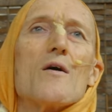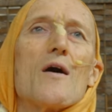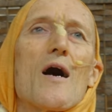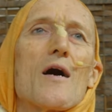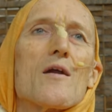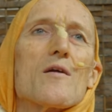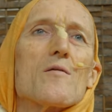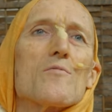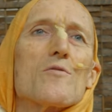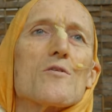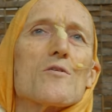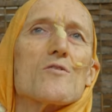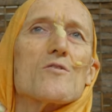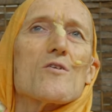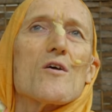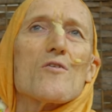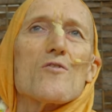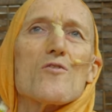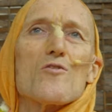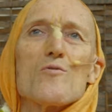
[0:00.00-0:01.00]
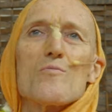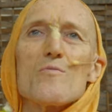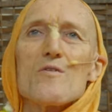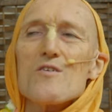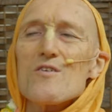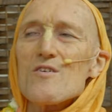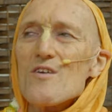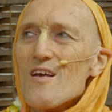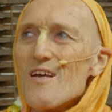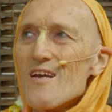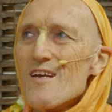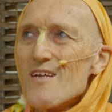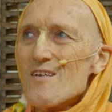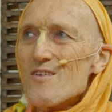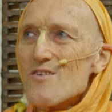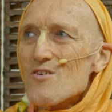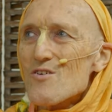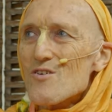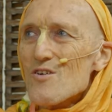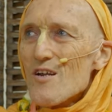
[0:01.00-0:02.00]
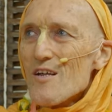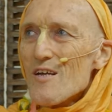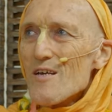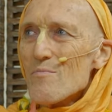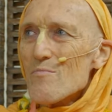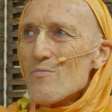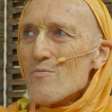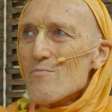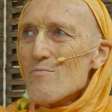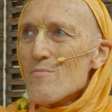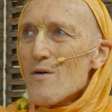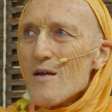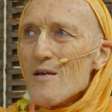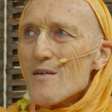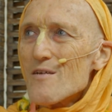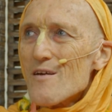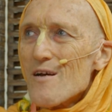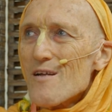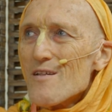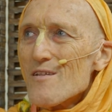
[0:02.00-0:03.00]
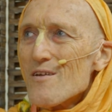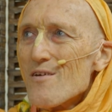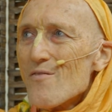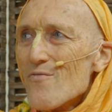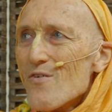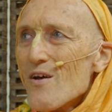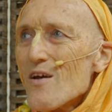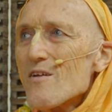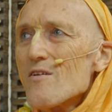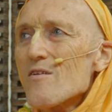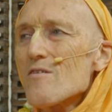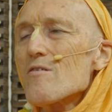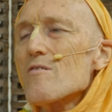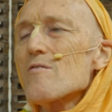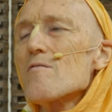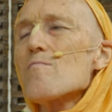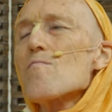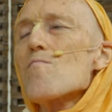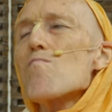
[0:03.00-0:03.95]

Animals and humans eat, sleep, mate, and defend.